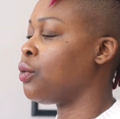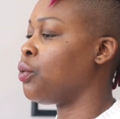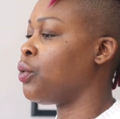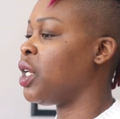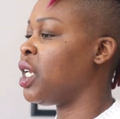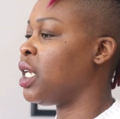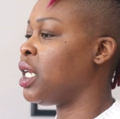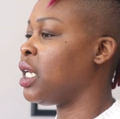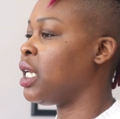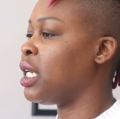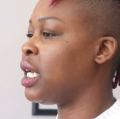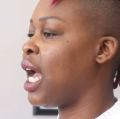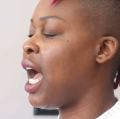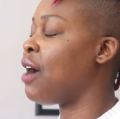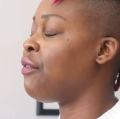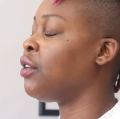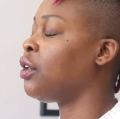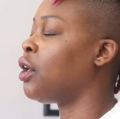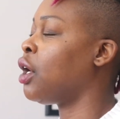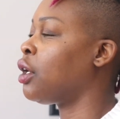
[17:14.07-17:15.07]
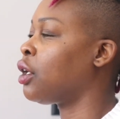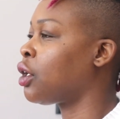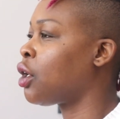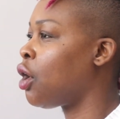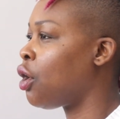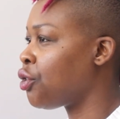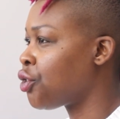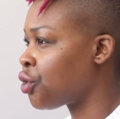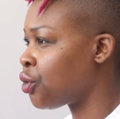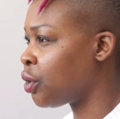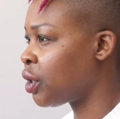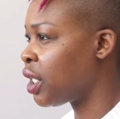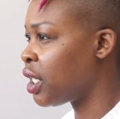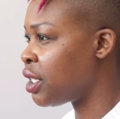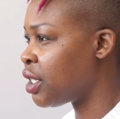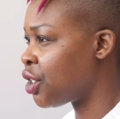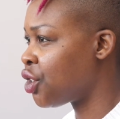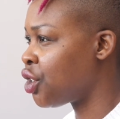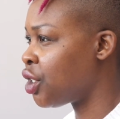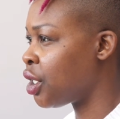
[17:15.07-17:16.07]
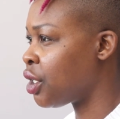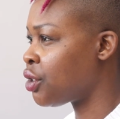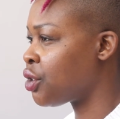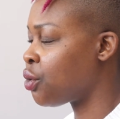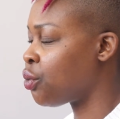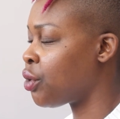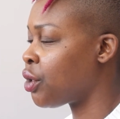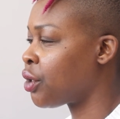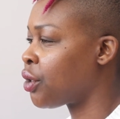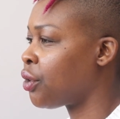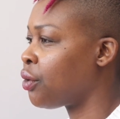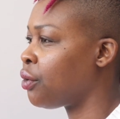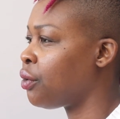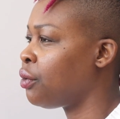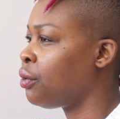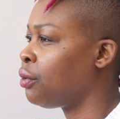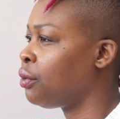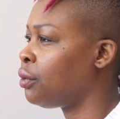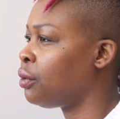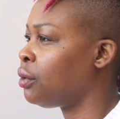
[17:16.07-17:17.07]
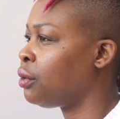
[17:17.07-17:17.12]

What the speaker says: we have a lot of cultural conditioning to work through.